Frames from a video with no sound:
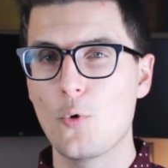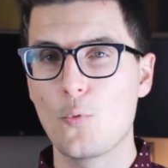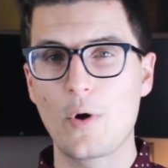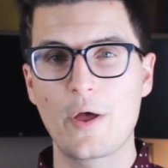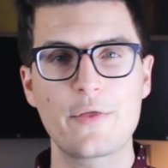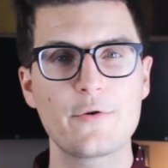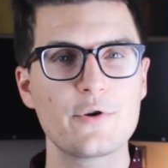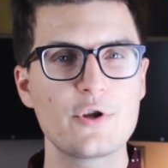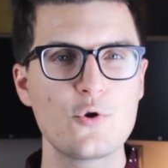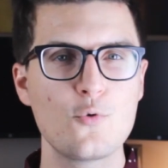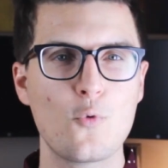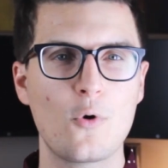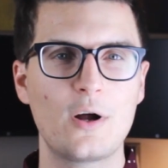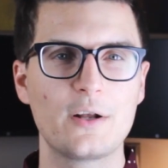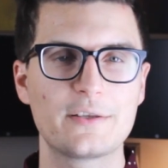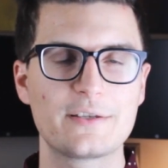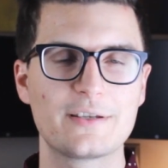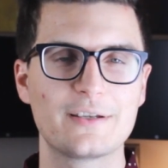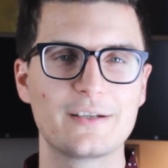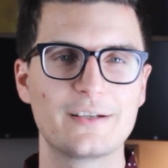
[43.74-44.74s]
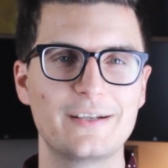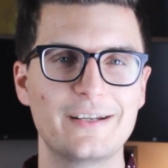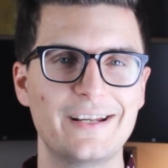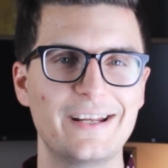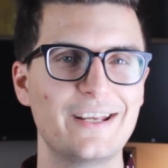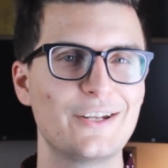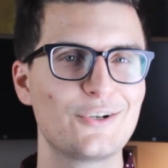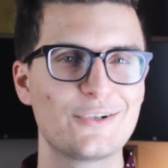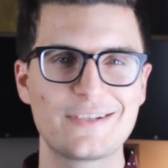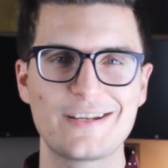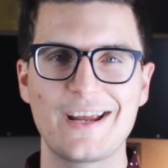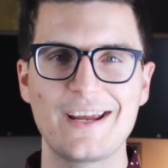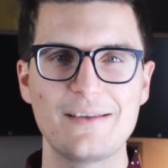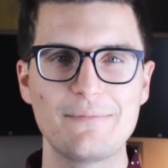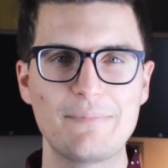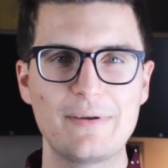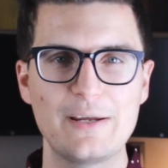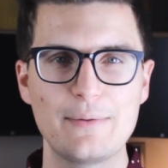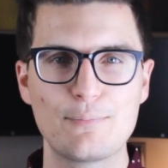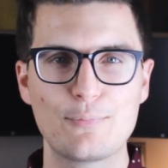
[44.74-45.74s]
Whether you want to entertain
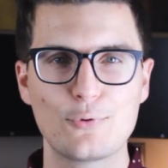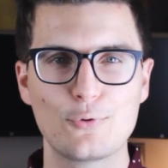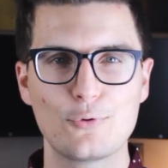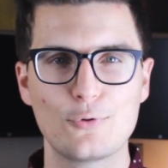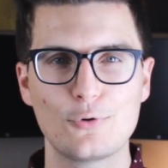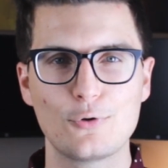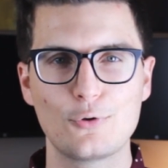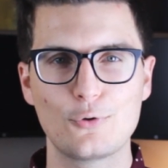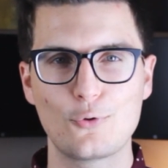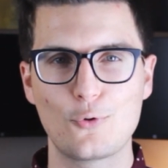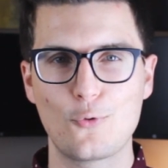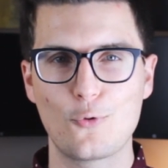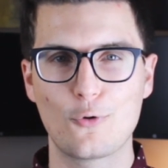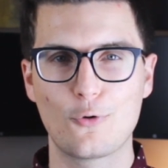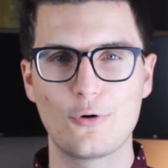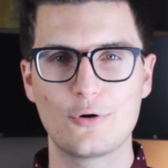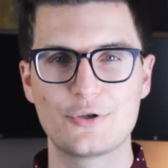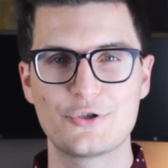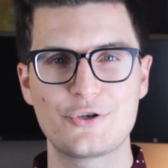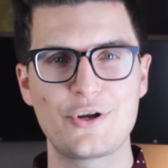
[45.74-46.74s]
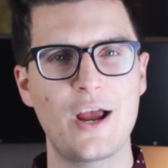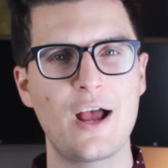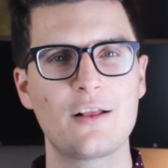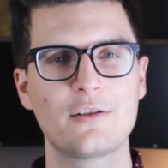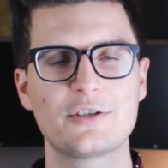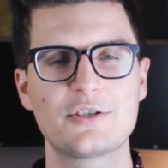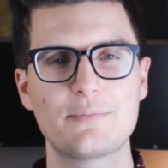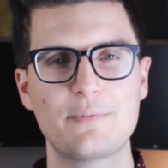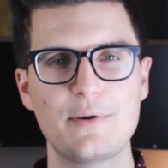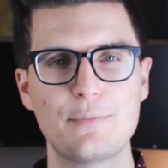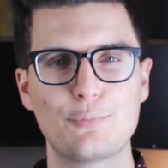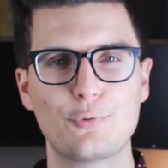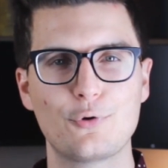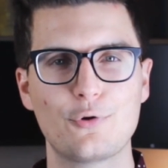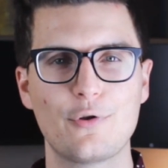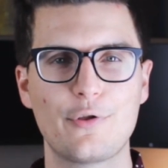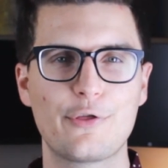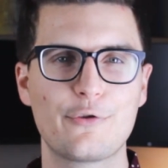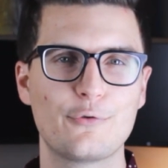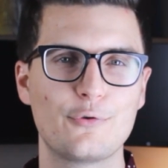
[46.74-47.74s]
people or challenge
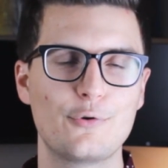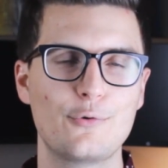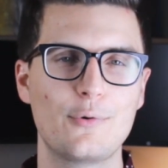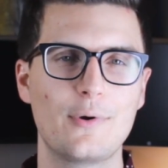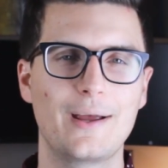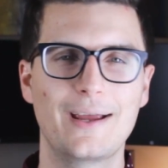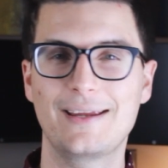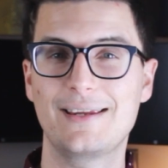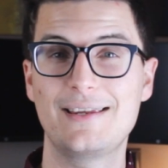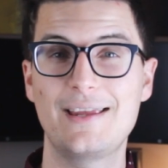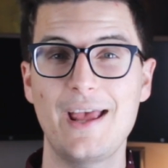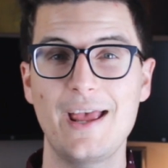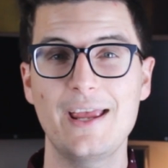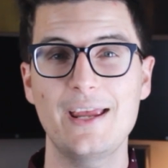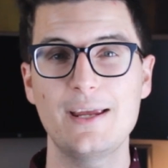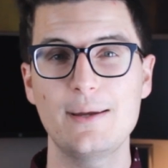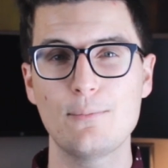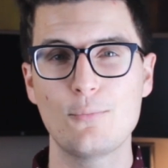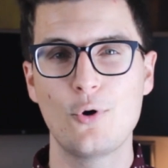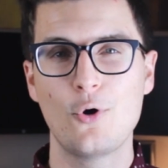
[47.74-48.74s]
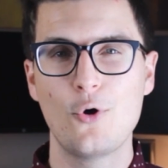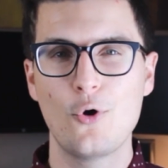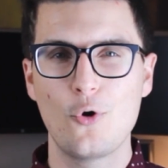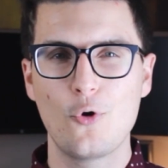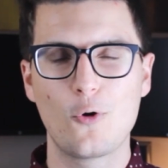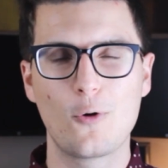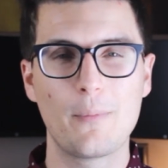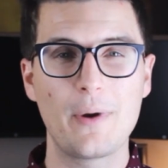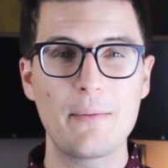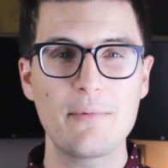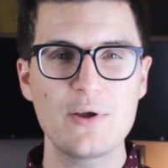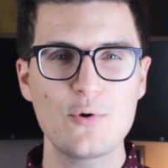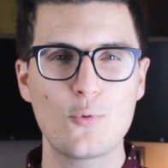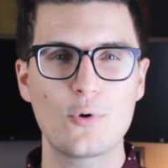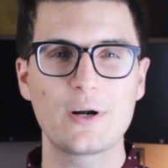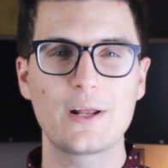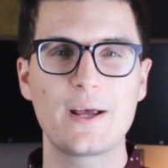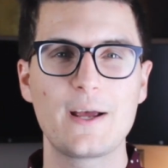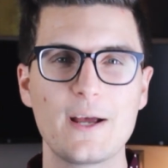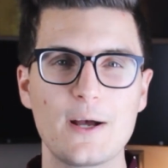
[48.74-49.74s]
people through a game, or maybe you
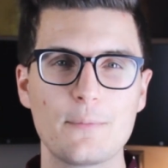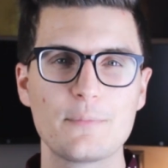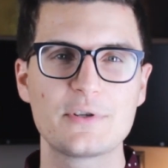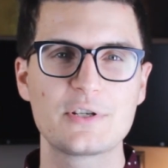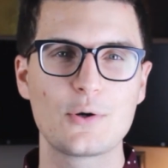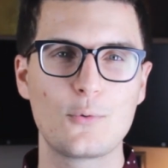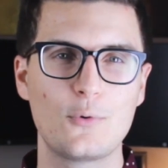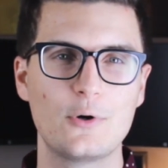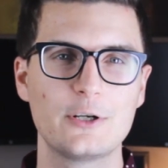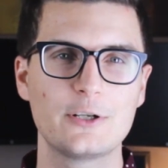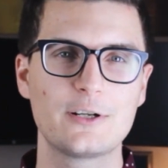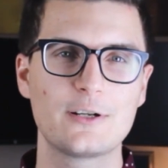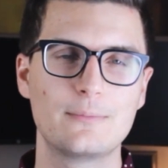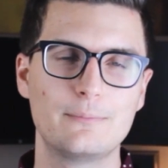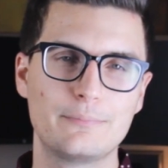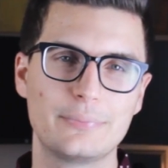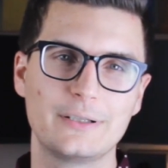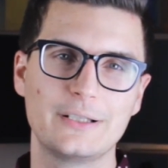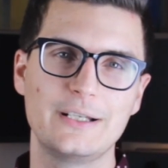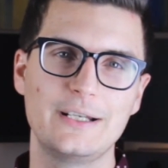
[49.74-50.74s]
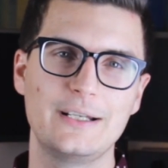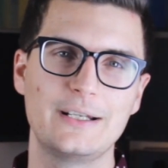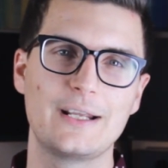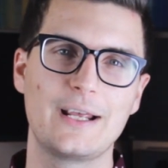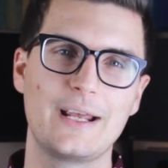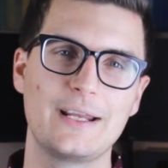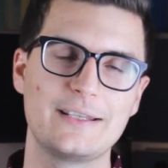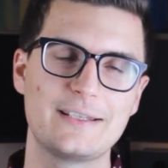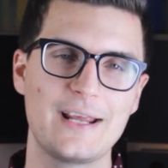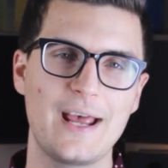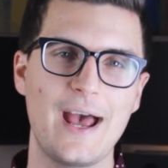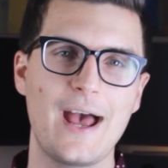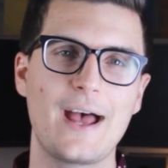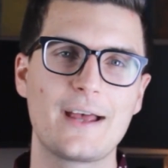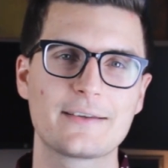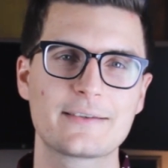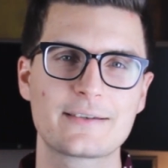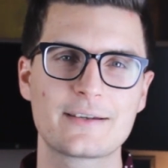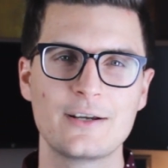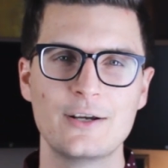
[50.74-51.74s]
want to help someone complete a
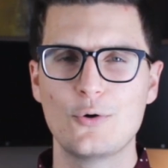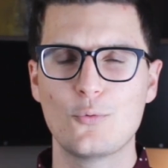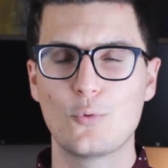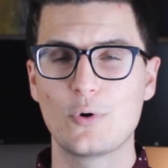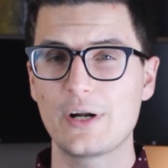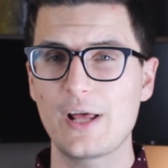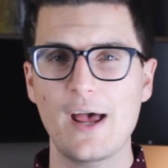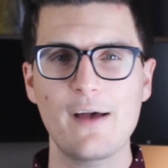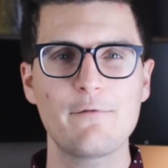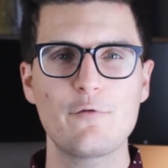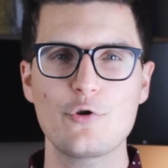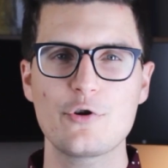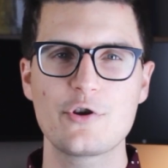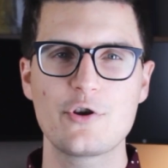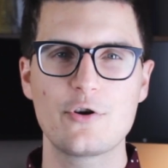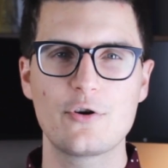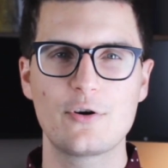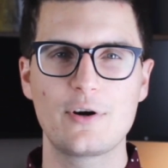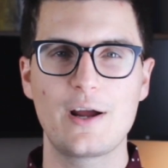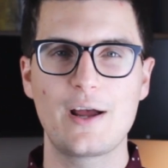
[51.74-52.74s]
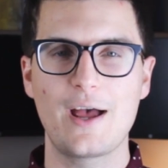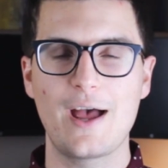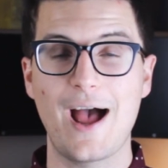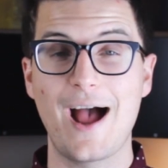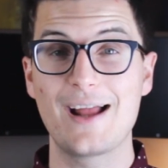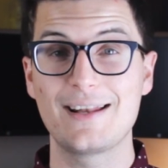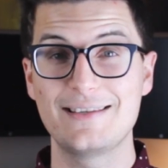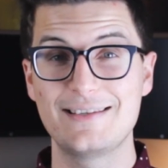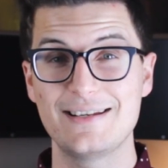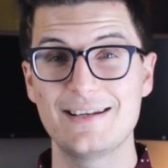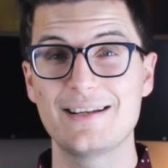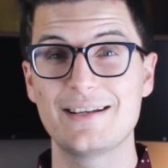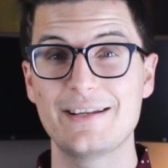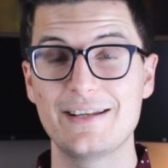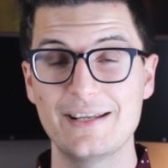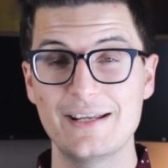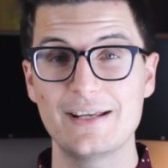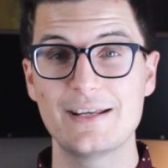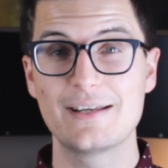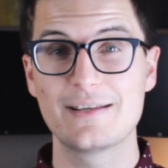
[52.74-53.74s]
task. Whatever your idea
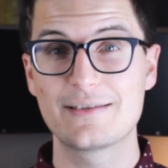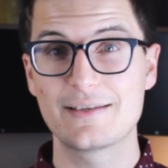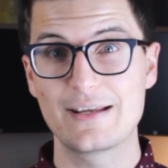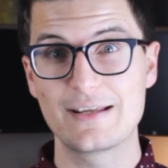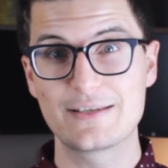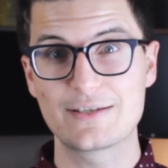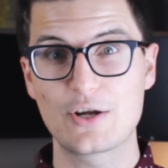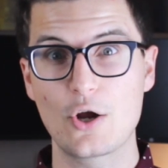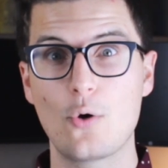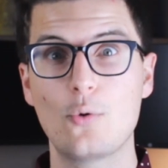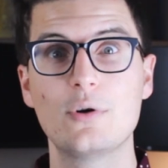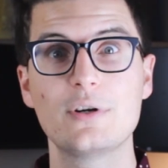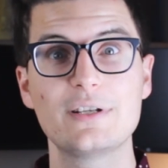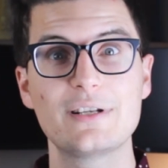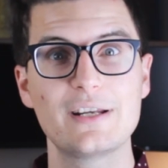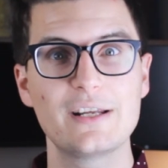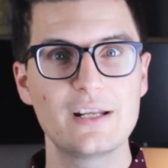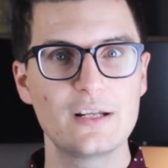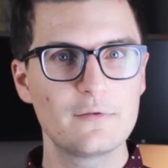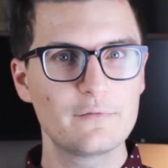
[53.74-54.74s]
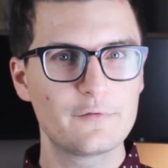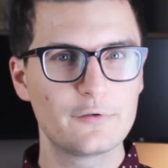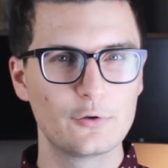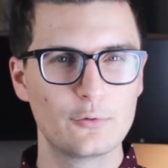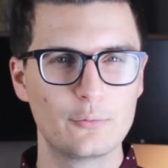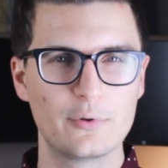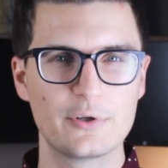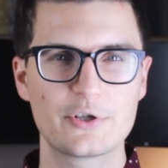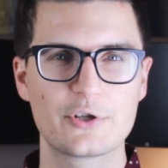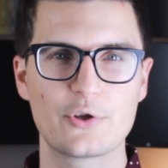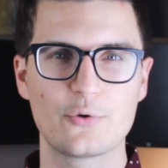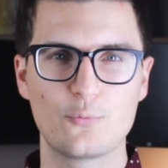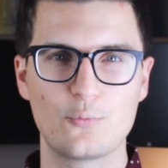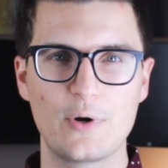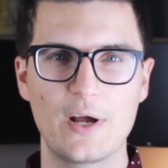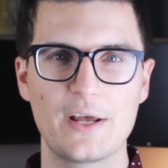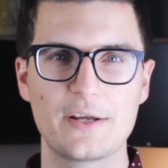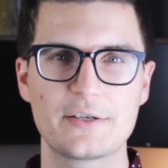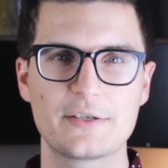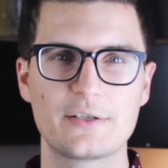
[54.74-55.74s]
is, it's going to influence the
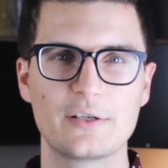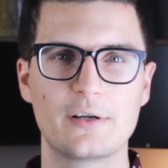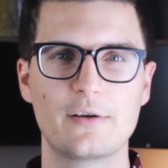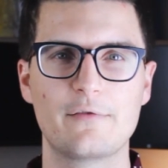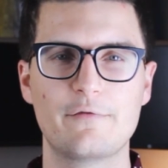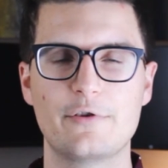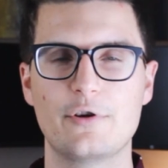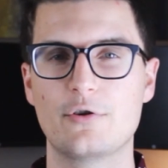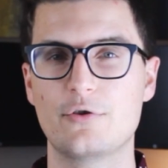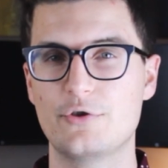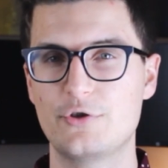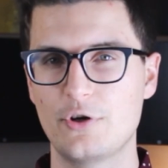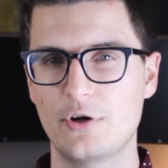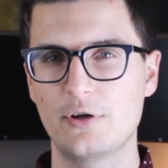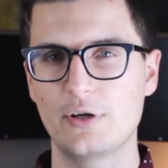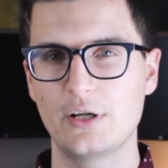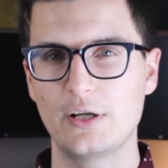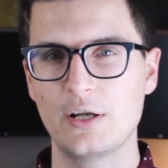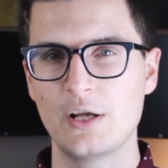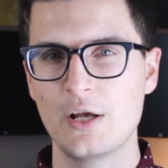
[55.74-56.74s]
rest of your journey.